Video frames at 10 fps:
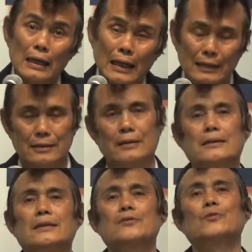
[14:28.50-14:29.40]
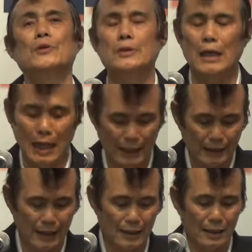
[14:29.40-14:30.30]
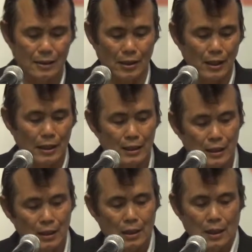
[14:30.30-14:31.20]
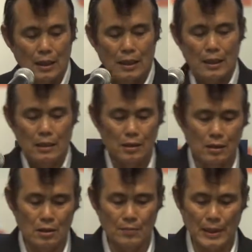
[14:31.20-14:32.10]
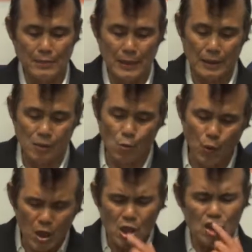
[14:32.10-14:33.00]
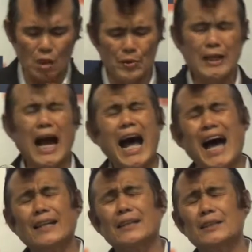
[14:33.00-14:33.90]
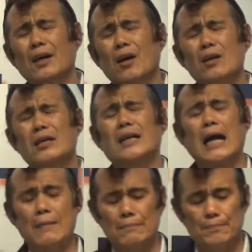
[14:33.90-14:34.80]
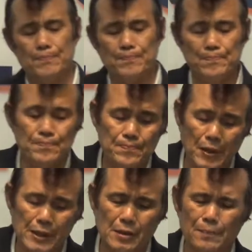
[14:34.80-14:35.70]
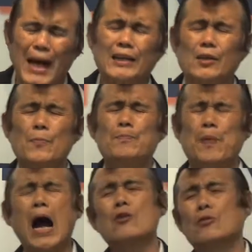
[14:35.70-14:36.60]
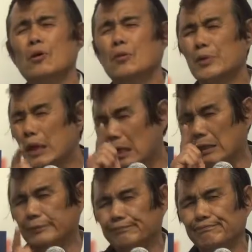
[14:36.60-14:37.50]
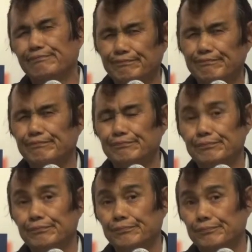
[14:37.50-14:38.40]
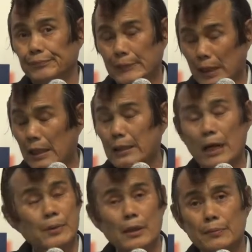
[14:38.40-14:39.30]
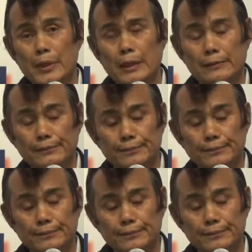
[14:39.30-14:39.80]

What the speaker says: got this word of God. Hallelujah. Oh my. The word of God is accompanied by the power of God. Yeah, I believe that.